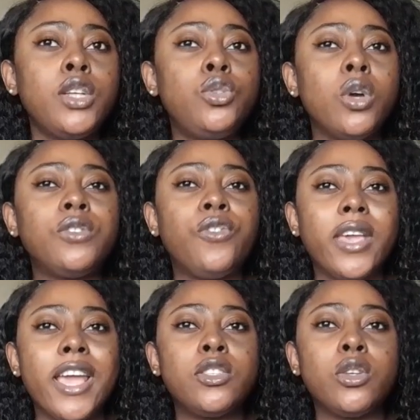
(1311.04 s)
don't
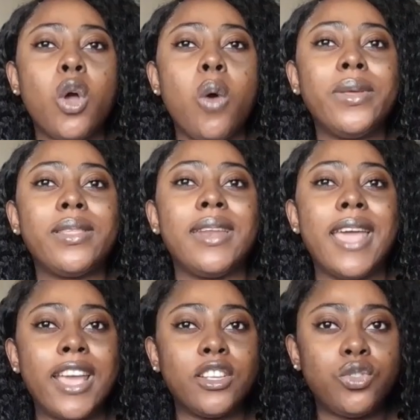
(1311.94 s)
forget to come with an
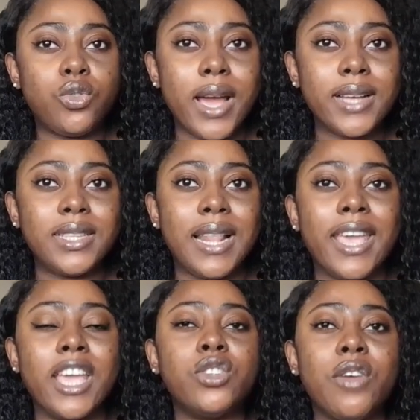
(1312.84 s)
extract,
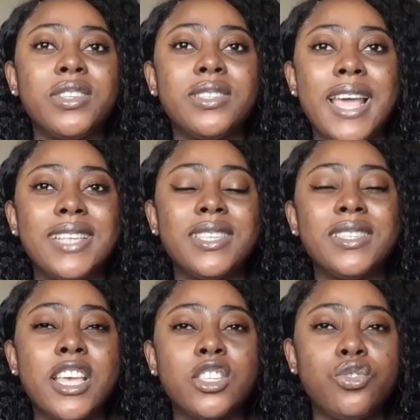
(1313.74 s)
like a driver's license
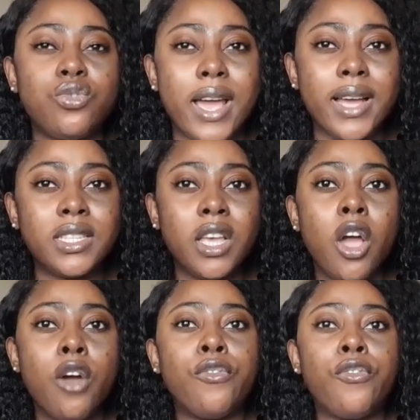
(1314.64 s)
extract
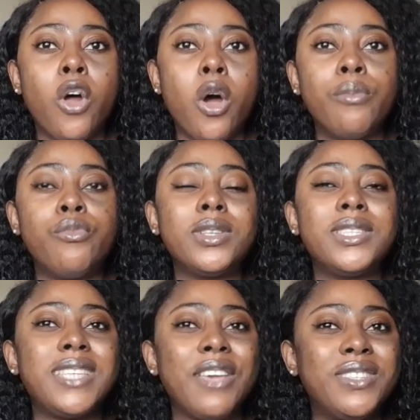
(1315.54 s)
from road
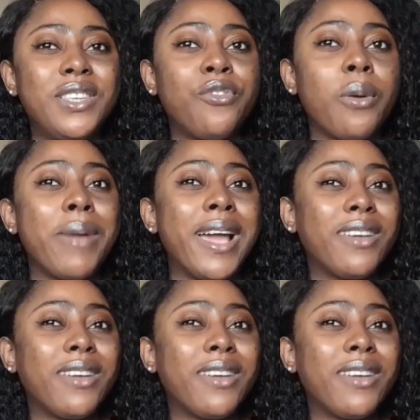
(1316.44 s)
safety from